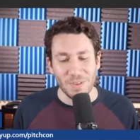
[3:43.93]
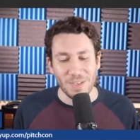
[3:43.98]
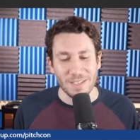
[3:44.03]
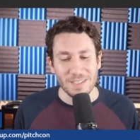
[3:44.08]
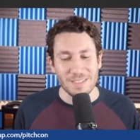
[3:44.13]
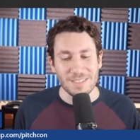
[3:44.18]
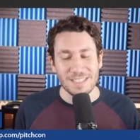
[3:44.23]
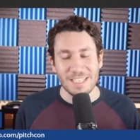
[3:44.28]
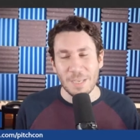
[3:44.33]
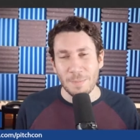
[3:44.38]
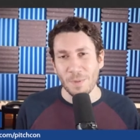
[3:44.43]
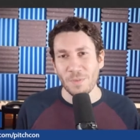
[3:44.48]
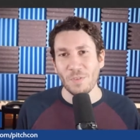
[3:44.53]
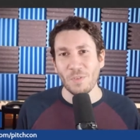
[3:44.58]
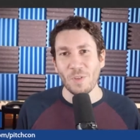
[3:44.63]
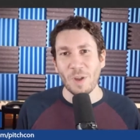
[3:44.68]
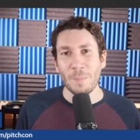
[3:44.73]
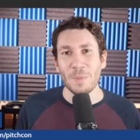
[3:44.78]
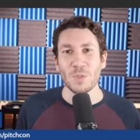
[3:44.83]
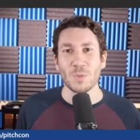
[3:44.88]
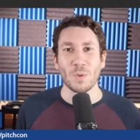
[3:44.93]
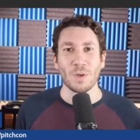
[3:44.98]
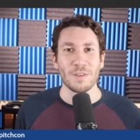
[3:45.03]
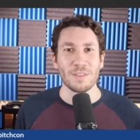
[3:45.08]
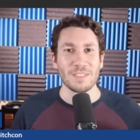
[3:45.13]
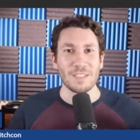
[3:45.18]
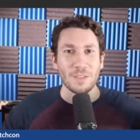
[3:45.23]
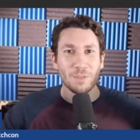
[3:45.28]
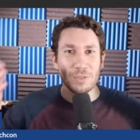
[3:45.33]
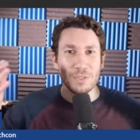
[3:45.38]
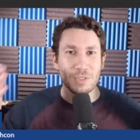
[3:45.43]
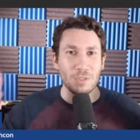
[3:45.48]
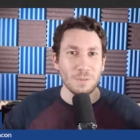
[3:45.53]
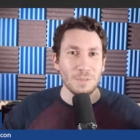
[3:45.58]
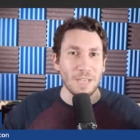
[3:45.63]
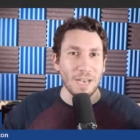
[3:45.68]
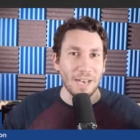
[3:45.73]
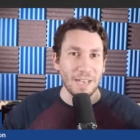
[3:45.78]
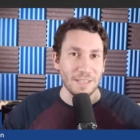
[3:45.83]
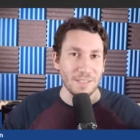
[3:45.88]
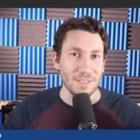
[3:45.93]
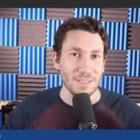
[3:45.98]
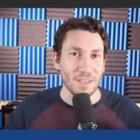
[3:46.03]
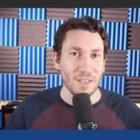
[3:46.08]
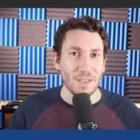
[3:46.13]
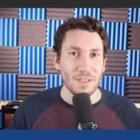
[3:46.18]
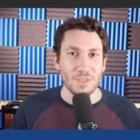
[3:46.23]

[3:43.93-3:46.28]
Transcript: as deep of a repertoire as the other two guys.